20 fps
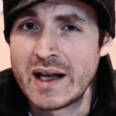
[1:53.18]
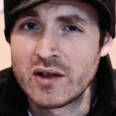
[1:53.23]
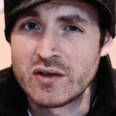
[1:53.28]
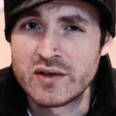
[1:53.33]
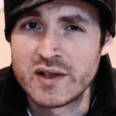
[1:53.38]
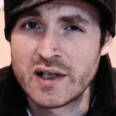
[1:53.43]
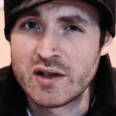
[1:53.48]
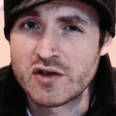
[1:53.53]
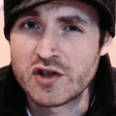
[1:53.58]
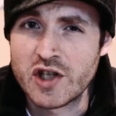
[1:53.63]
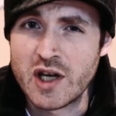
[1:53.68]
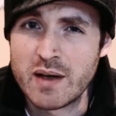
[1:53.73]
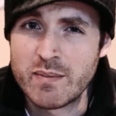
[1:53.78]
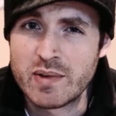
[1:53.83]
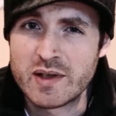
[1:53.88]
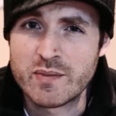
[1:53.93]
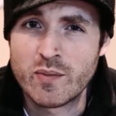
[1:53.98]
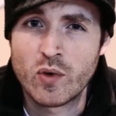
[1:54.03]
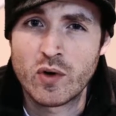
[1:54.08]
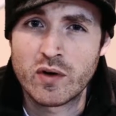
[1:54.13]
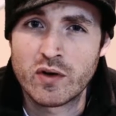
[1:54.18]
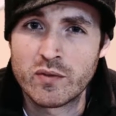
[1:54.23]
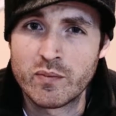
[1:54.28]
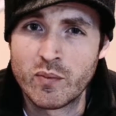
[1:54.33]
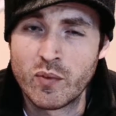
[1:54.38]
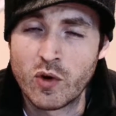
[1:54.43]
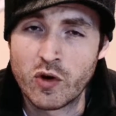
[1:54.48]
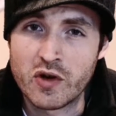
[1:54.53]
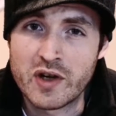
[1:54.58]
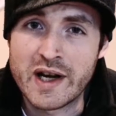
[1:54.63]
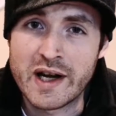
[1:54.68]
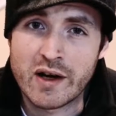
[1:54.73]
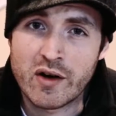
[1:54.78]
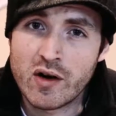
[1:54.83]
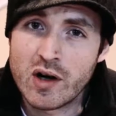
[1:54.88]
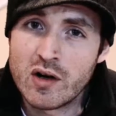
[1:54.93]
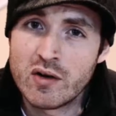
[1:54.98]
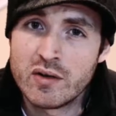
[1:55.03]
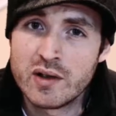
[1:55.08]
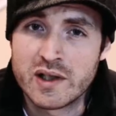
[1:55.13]
tail shape. It's more
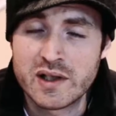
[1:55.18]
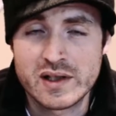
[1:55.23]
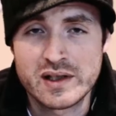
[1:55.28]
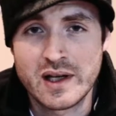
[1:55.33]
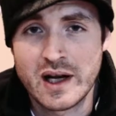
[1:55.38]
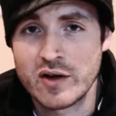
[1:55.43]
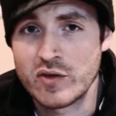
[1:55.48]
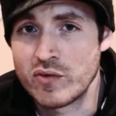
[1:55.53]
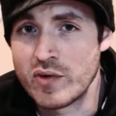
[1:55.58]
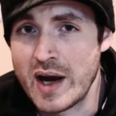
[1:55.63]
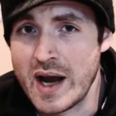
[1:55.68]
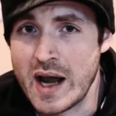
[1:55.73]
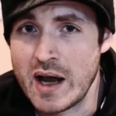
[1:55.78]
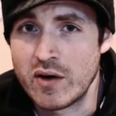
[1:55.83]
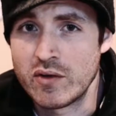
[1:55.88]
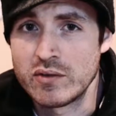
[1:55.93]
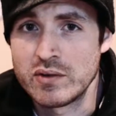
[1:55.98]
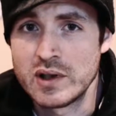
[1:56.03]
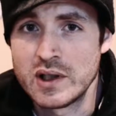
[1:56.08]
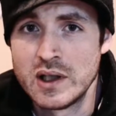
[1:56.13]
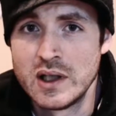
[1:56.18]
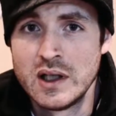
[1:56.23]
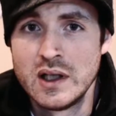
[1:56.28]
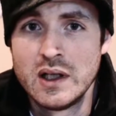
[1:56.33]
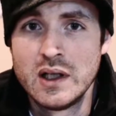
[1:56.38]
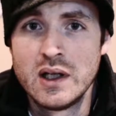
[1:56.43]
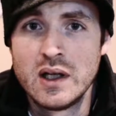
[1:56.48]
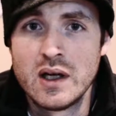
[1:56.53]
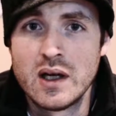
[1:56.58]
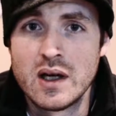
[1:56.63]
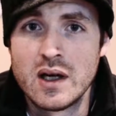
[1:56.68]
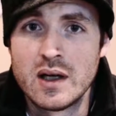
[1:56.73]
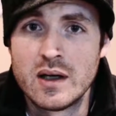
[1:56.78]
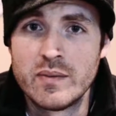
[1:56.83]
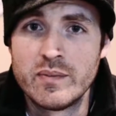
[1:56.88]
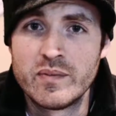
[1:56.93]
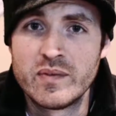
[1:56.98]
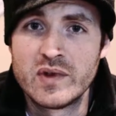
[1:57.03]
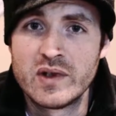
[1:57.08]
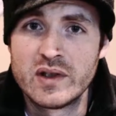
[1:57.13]
narrow. It's not round.
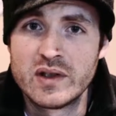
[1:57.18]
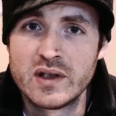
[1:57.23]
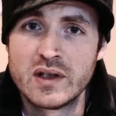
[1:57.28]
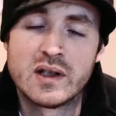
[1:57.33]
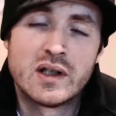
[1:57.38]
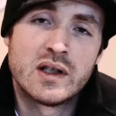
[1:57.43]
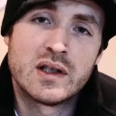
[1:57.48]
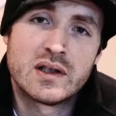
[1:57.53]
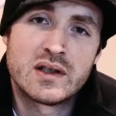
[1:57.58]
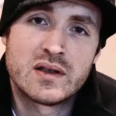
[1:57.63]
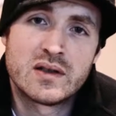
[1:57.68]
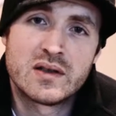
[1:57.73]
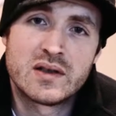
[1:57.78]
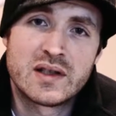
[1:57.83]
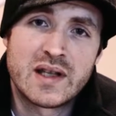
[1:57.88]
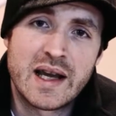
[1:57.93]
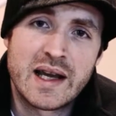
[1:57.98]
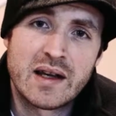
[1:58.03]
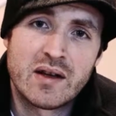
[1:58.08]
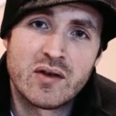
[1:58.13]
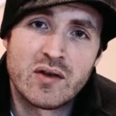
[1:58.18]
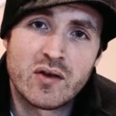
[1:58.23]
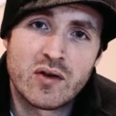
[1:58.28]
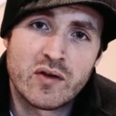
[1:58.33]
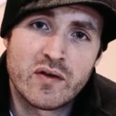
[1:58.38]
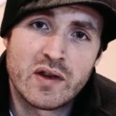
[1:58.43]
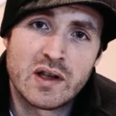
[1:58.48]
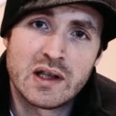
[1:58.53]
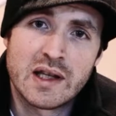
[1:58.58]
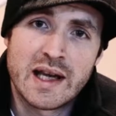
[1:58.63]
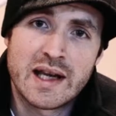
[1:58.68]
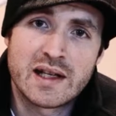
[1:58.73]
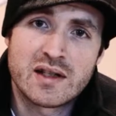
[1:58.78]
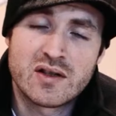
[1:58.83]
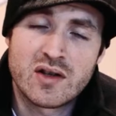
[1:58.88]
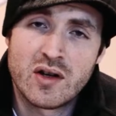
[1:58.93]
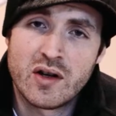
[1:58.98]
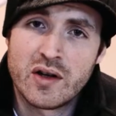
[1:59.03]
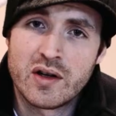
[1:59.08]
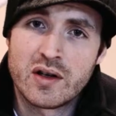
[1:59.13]
The tail or the legs
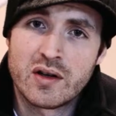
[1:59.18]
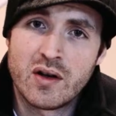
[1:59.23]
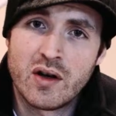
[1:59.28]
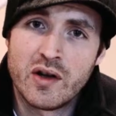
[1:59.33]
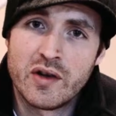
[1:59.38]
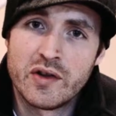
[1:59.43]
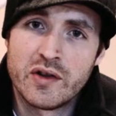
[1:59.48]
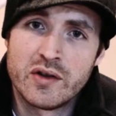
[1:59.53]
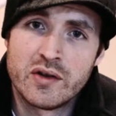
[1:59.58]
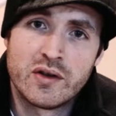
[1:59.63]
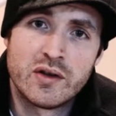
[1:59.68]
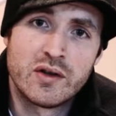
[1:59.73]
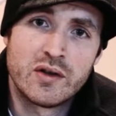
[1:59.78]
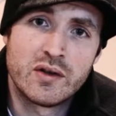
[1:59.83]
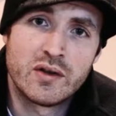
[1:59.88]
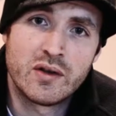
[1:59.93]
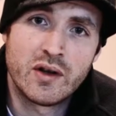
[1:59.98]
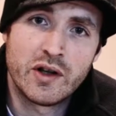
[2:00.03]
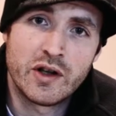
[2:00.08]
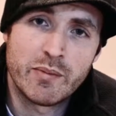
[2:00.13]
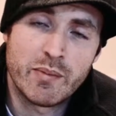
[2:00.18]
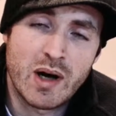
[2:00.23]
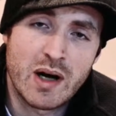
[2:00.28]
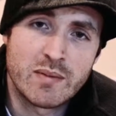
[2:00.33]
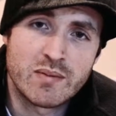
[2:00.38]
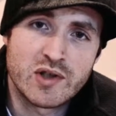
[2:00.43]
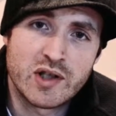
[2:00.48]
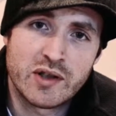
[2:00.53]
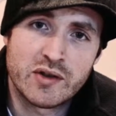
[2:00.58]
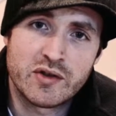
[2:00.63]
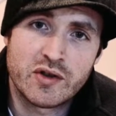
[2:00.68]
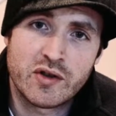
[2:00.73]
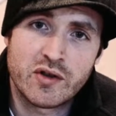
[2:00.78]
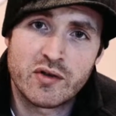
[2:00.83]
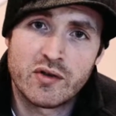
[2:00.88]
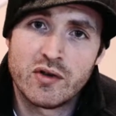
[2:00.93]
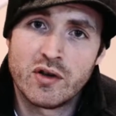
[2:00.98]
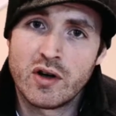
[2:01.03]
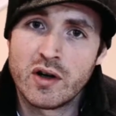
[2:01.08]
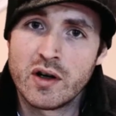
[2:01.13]
on the Bombshell
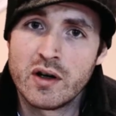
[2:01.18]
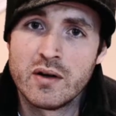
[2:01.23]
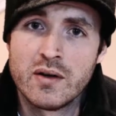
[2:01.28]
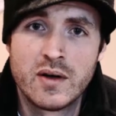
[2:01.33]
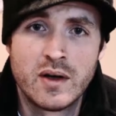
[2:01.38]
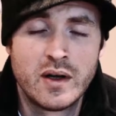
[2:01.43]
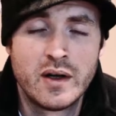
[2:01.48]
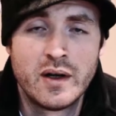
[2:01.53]
Turtle are